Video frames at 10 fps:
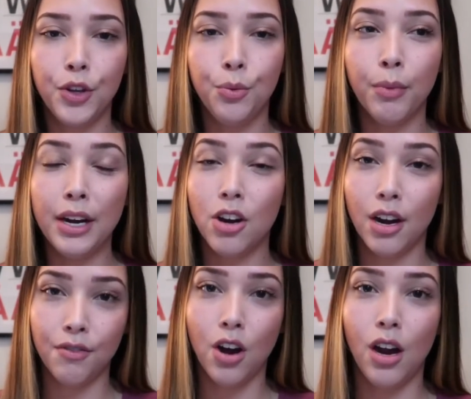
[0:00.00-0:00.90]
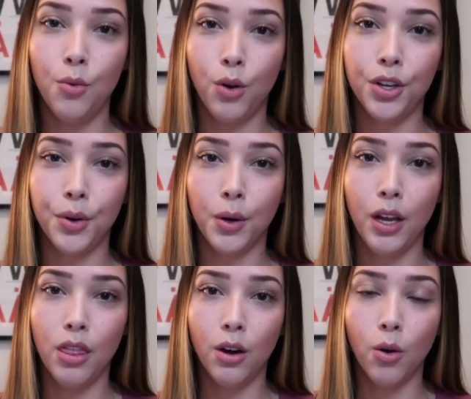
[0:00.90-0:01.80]
you might not have gotten while you're
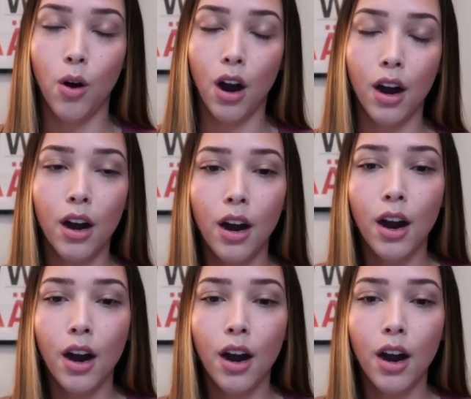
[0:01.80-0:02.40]
in the OR.